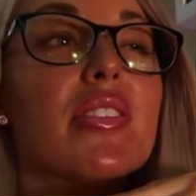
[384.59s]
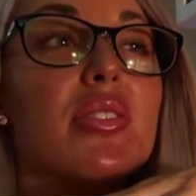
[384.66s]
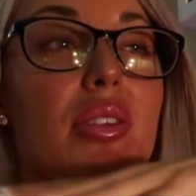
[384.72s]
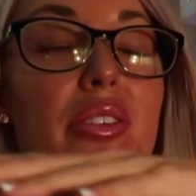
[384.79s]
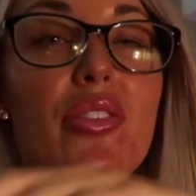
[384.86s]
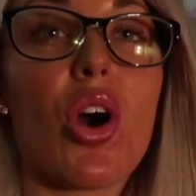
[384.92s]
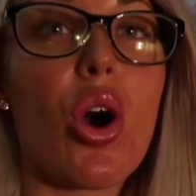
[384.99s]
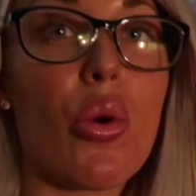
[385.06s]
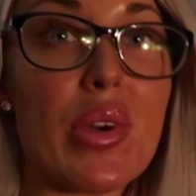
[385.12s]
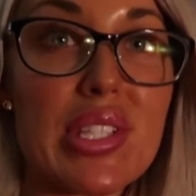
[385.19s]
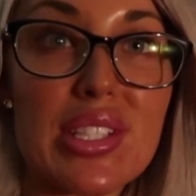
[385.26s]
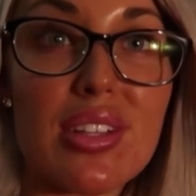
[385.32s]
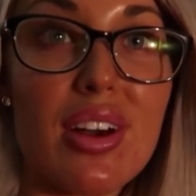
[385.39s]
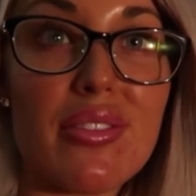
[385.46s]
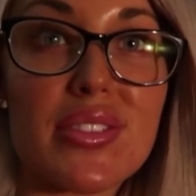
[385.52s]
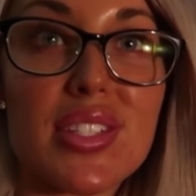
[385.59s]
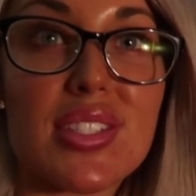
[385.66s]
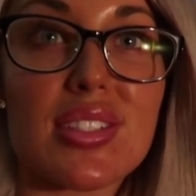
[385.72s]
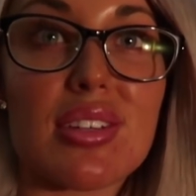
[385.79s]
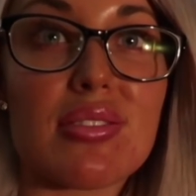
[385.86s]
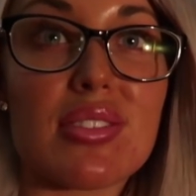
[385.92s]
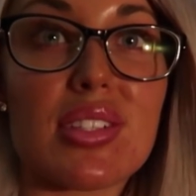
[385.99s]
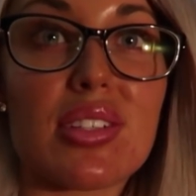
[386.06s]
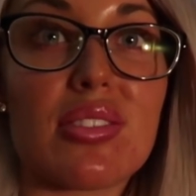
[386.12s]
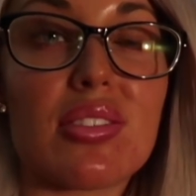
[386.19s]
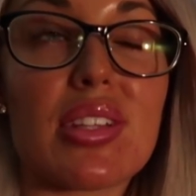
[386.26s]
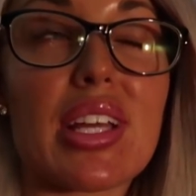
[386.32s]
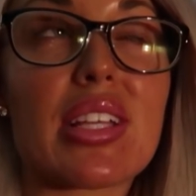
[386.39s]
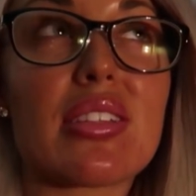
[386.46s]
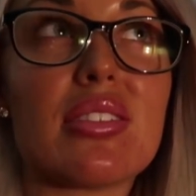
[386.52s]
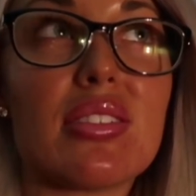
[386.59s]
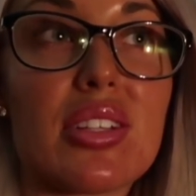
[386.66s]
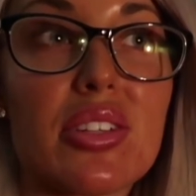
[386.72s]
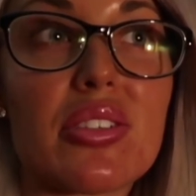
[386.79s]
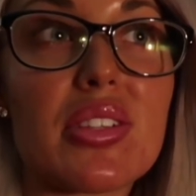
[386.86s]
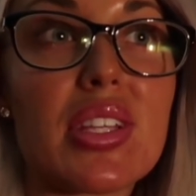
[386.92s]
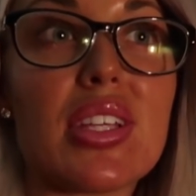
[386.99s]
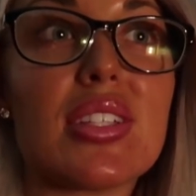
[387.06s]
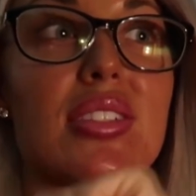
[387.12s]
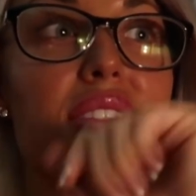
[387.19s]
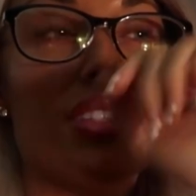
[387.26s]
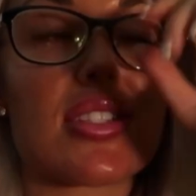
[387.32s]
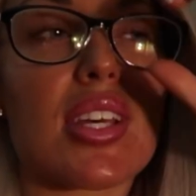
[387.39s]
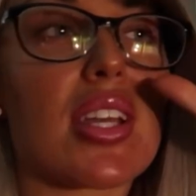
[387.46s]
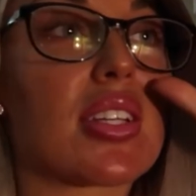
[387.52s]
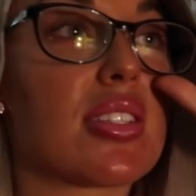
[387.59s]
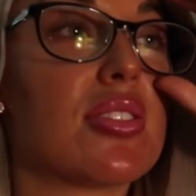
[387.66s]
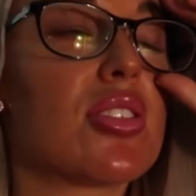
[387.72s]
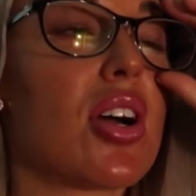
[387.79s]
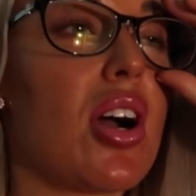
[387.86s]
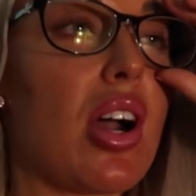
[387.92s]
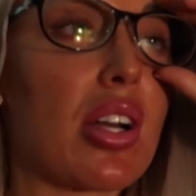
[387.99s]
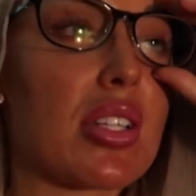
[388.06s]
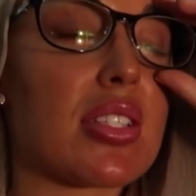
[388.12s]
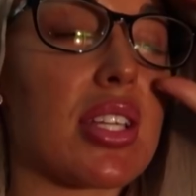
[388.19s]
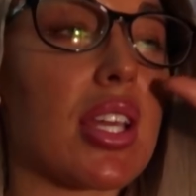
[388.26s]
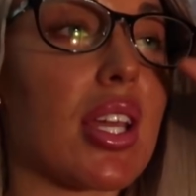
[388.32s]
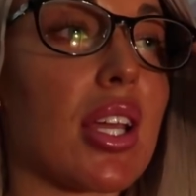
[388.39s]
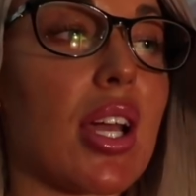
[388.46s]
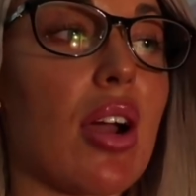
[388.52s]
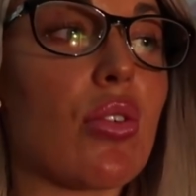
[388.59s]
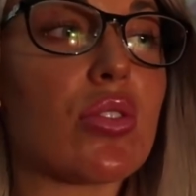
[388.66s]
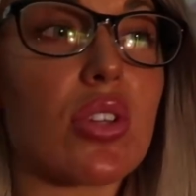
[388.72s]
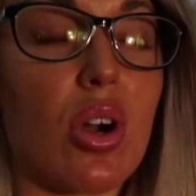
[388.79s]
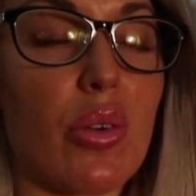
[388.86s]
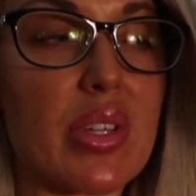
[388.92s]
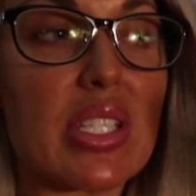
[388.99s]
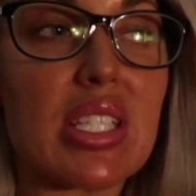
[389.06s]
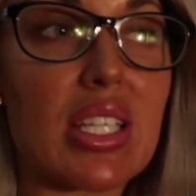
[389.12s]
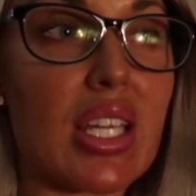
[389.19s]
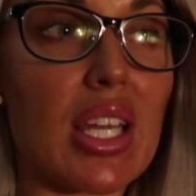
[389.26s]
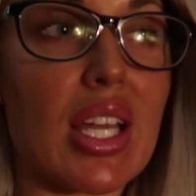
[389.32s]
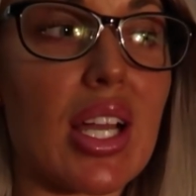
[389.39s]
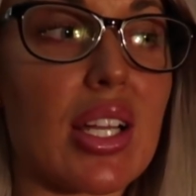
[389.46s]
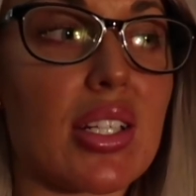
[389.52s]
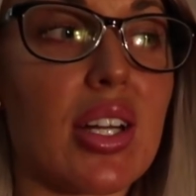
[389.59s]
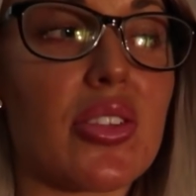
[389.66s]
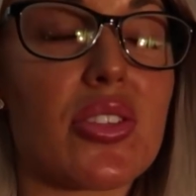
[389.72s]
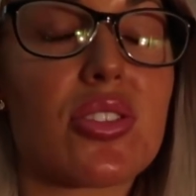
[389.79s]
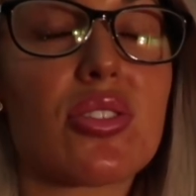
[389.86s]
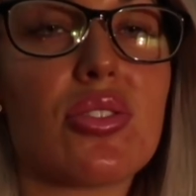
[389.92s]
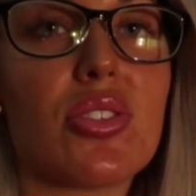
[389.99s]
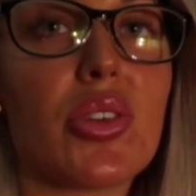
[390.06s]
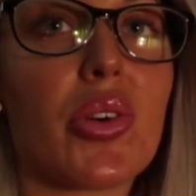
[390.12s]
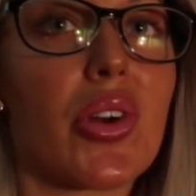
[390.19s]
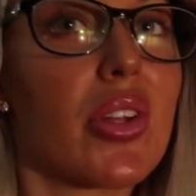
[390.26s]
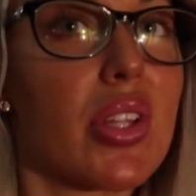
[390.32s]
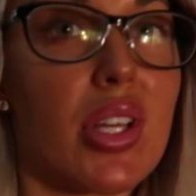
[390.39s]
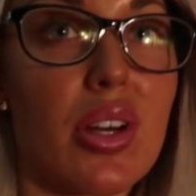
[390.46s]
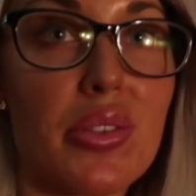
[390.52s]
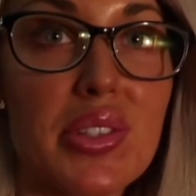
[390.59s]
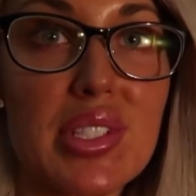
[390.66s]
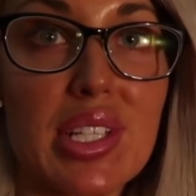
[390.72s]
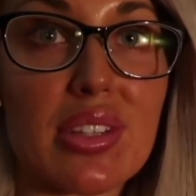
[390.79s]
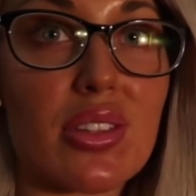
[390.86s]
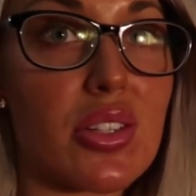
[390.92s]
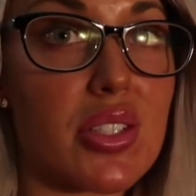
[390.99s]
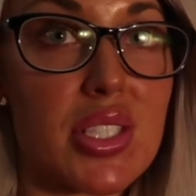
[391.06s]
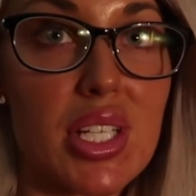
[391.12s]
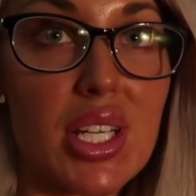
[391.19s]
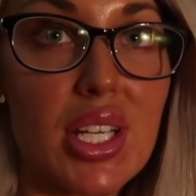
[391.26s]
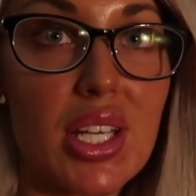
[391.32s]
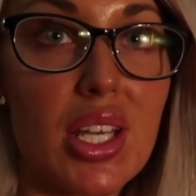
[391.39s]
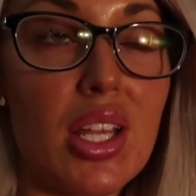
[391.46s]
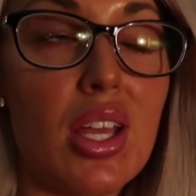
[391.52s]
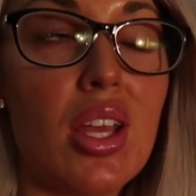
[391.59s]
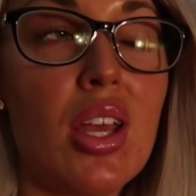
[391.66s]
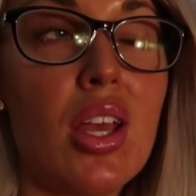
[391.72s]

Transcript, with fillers: It's what I've always loved since I was little. Like literally since I could talk, sing, I was always singing. I got in the studio early on. I was like 13.